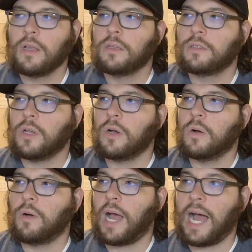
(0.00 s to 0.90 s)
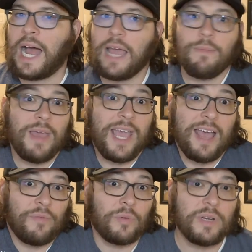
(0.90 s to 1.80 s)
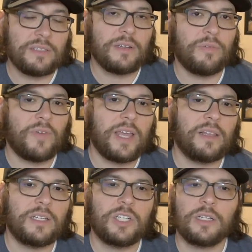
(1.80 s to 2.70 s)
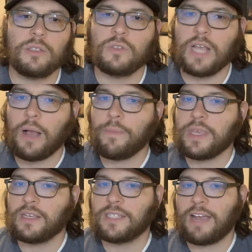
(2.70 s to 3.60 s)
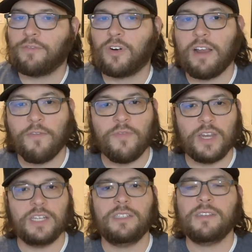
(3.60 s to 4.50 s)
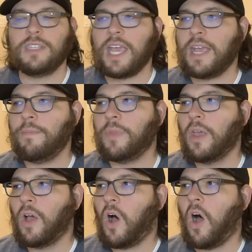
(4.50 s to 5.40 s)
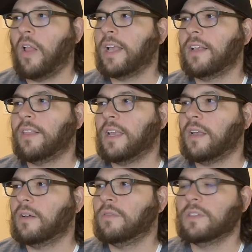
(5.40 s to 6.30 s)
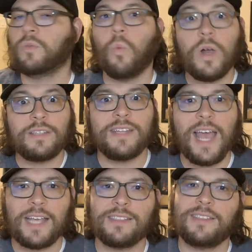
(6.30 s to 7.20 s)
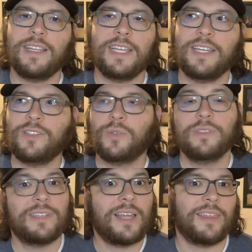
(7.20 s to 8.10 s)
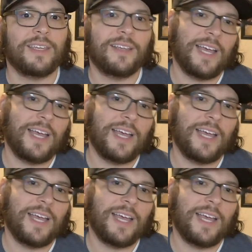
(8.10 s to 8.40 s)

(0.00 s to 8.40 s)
So I may have a reason to finally check those out, because after I finished this game, all I could think of is what's next? And the answer was nothing.